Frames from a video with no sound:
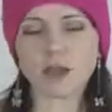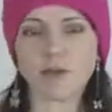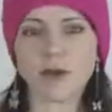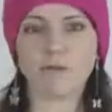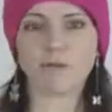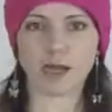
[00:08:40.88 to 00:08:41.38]

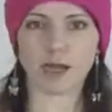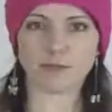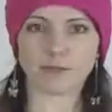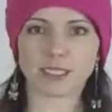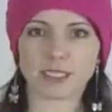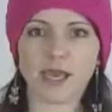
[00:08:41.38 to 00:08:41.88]
about
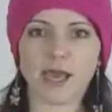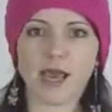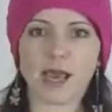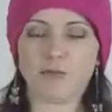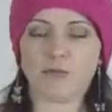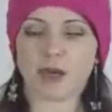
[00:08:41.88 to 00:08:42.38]
bumps,
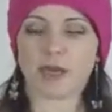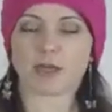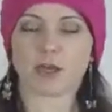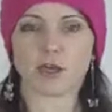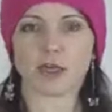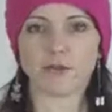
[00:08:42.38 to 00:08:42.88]
I'm not
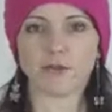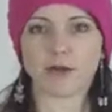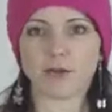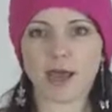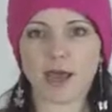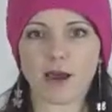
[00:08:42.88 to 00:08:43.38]
talking
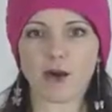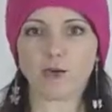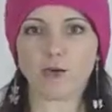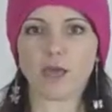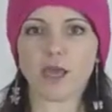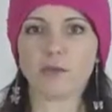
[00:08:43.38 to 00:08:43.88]
about
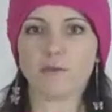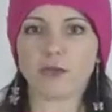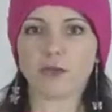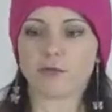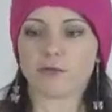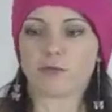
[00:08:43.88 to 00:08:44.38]
out, but
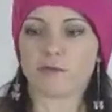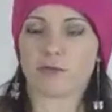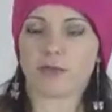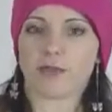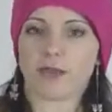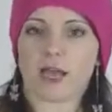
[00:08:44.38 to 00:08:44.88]
you're
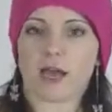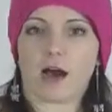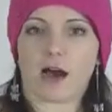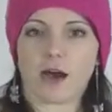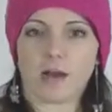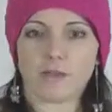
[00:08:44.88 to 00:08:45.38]
moving
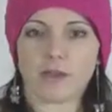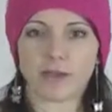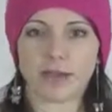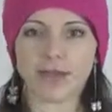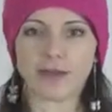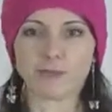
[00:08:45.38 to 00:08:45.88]
up
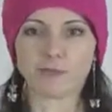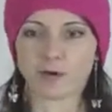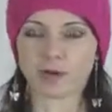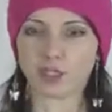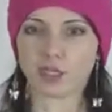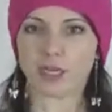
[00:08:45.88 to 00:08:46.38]
and you're
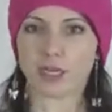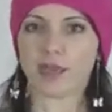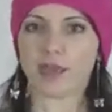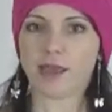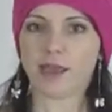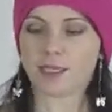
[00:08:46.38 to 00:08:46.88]
pushing.
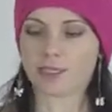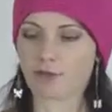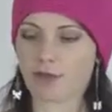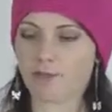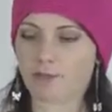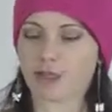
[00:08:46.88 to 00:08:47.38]
So
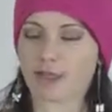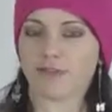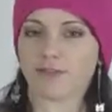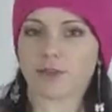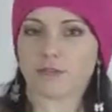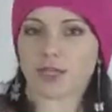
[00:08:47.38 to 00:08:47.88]
I'm
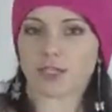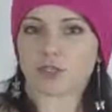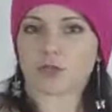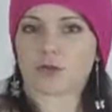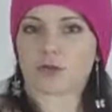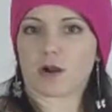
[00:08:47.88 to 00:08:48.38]
lifting my
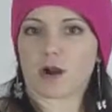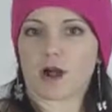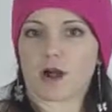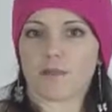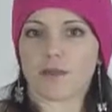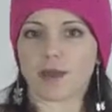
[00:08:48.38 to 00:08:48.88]
shoulder
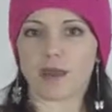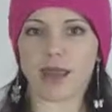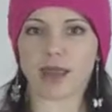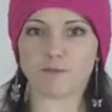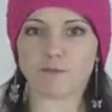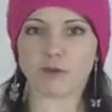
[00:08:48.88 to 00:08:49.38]
up
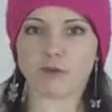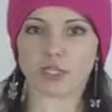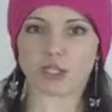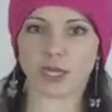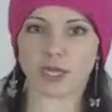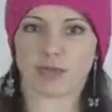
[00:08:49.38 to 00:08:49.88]
and
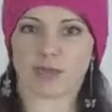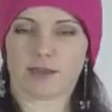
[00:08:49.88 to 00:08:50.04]
pushing.